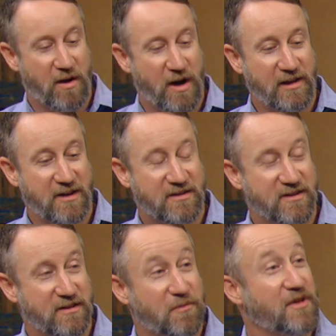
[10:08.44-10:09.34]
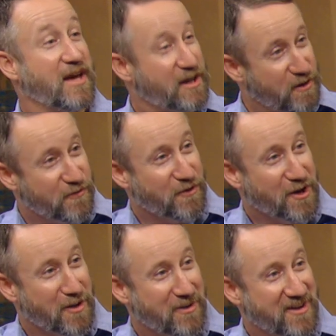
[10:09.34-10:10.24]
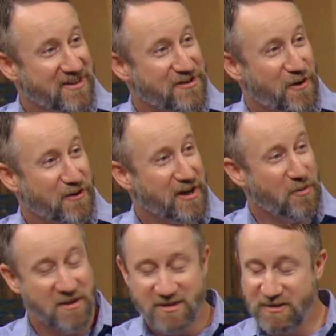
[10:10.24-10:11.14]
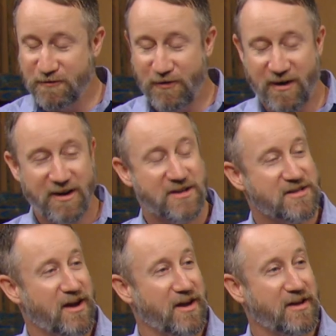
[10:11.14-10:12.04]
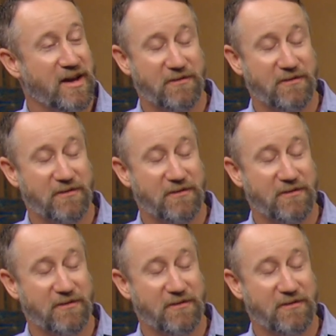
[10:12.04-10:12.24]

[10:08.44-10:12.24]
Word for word: I'd like to thank you for coming and talking with us. It's very exciting.